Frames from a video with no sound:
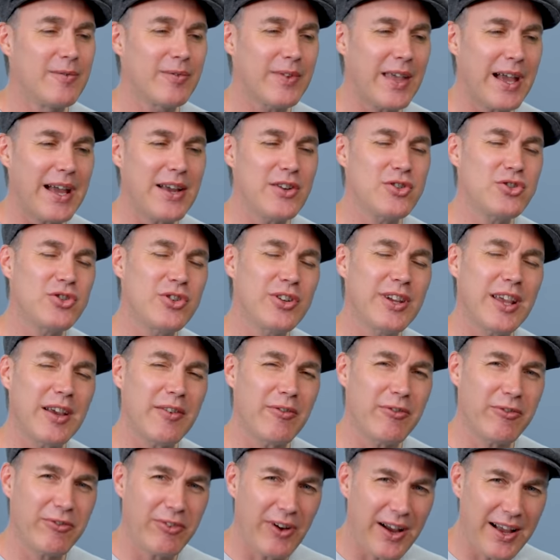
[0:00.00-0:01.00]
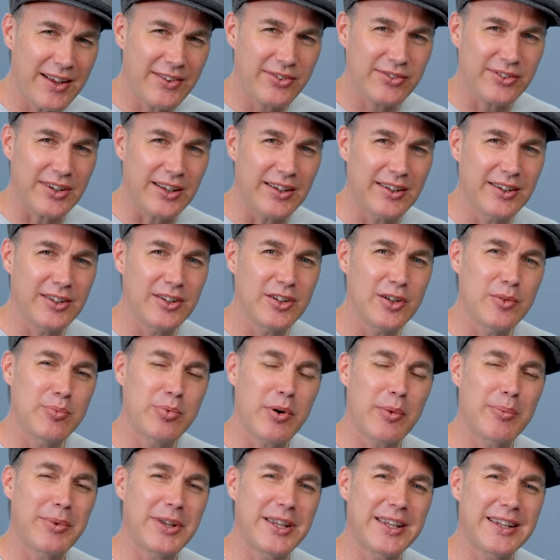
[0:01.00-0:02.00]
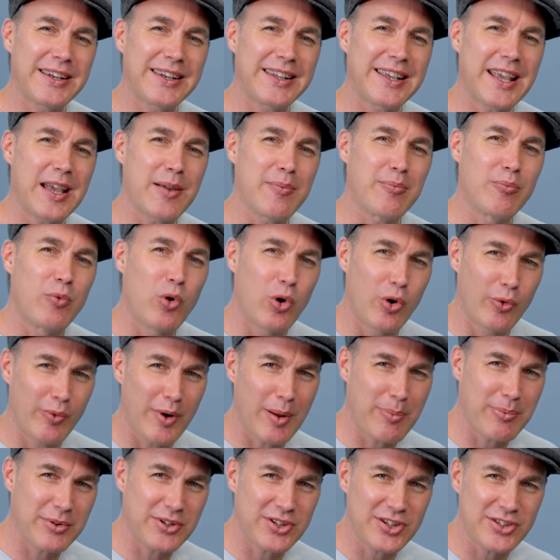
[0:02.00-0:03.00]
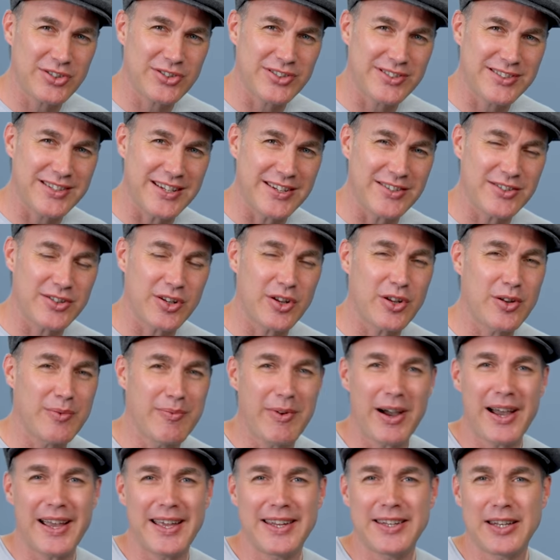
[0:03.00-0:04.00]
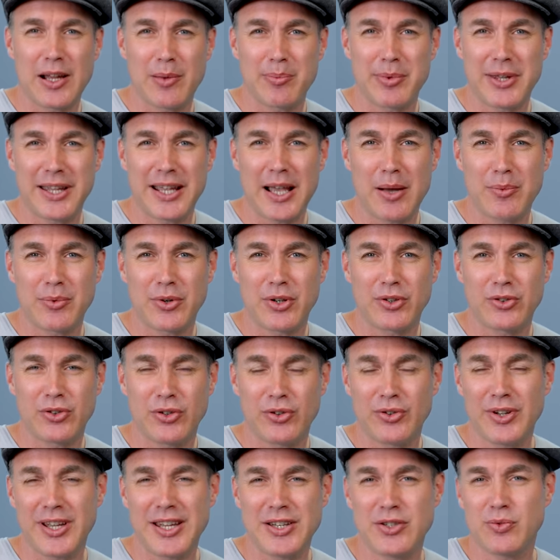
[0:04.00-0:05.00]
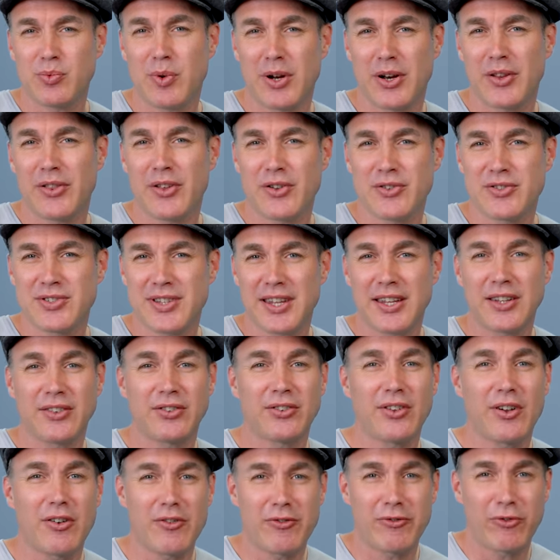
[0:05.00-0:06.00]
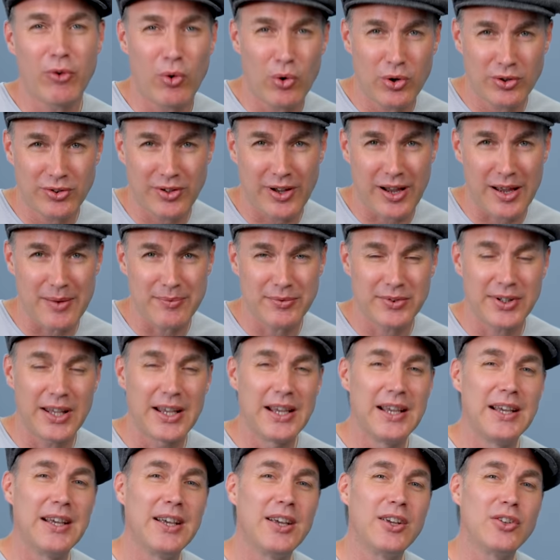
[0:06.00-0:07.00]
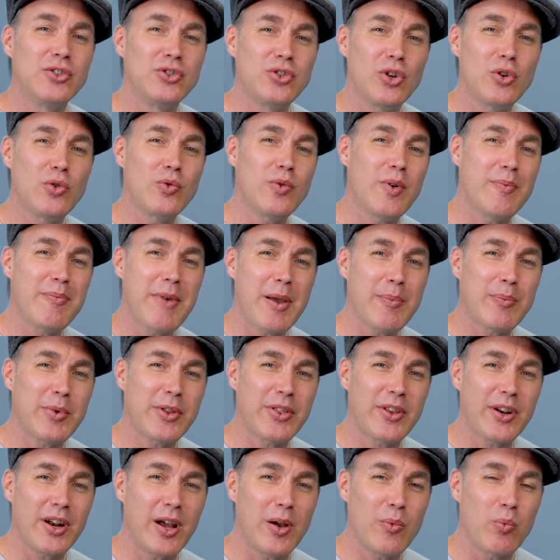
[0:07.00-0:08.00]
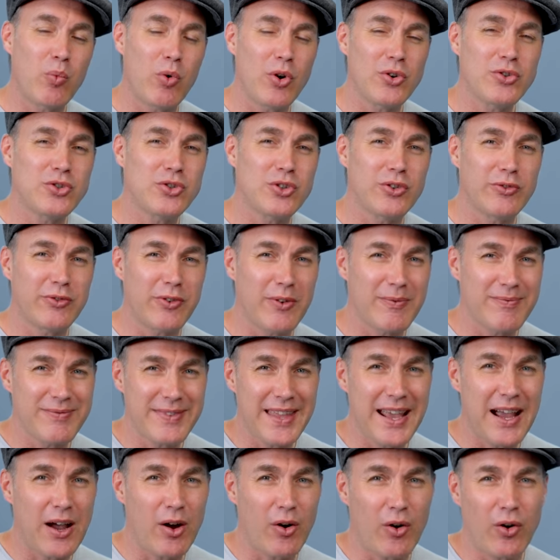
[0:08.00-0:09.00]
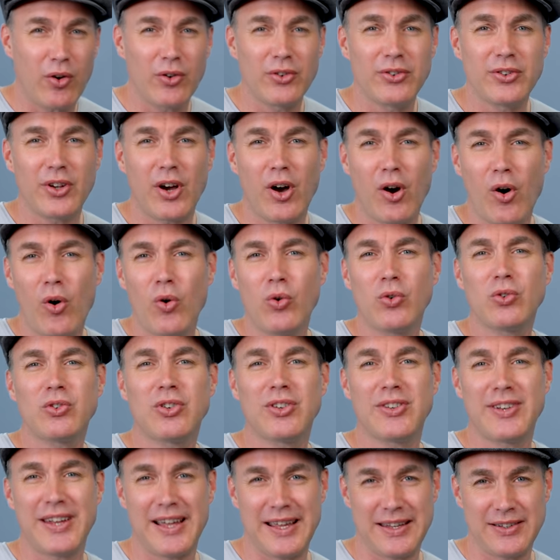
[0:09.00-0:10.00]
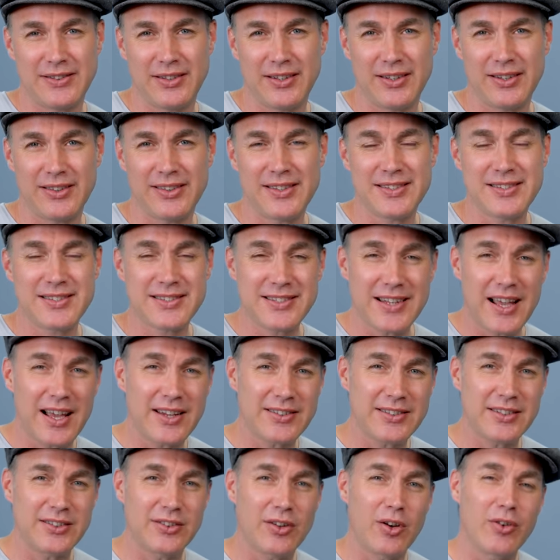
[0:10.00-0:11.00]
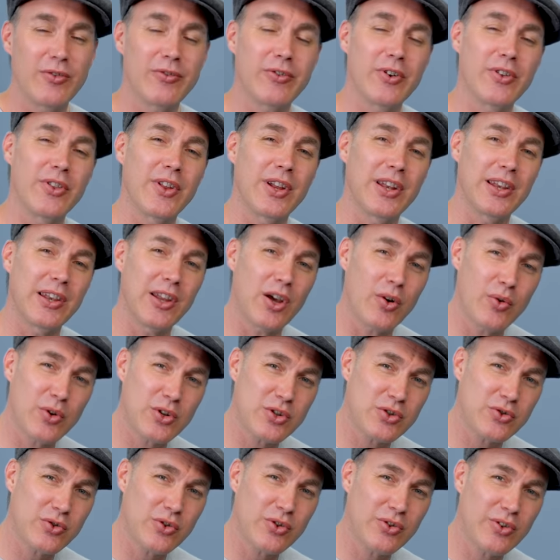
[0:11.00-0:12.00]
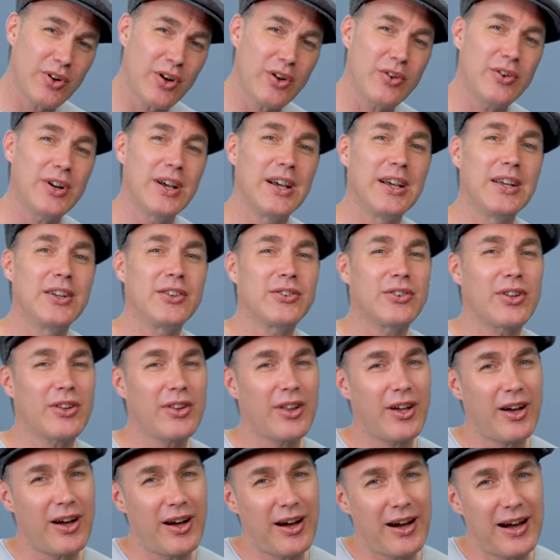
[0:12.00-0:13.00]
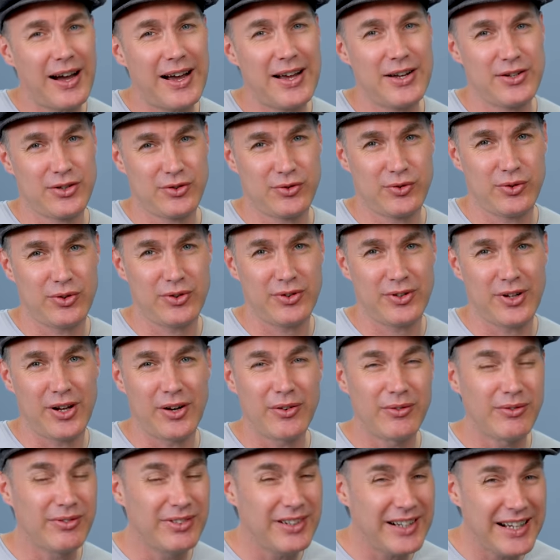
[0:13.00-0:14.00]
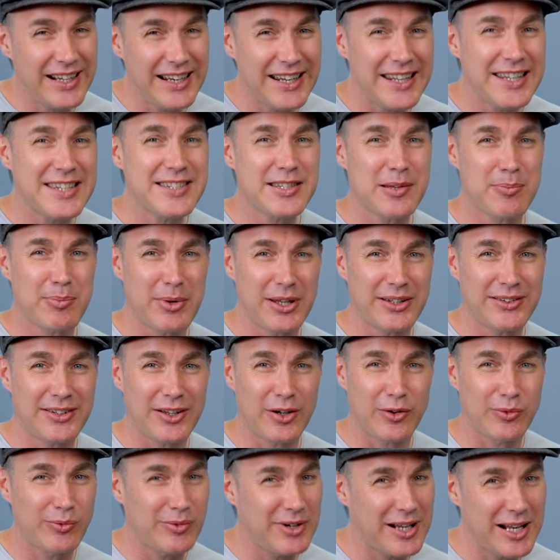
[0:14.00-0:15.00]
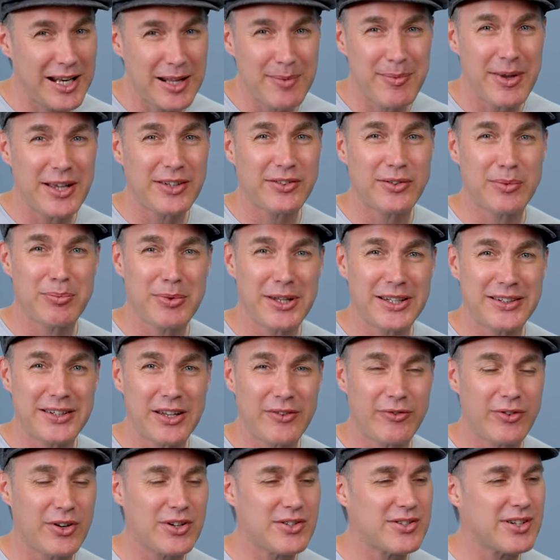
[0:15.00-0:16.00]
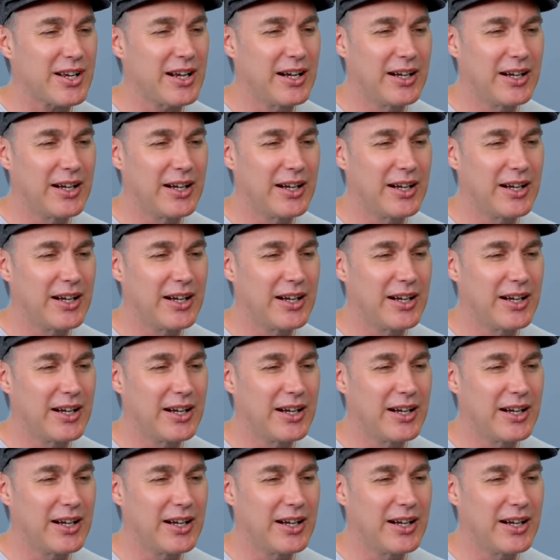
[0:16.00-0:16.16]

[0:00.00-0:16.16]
As you get faster, you're probably going to get more repetitions in, so you might end up being able to do each one of those things 4 times. Do remember that I want you from now on to alternate the starting note, from the lowest root note to the highest root note. Really is a big deal, really makes a big difference.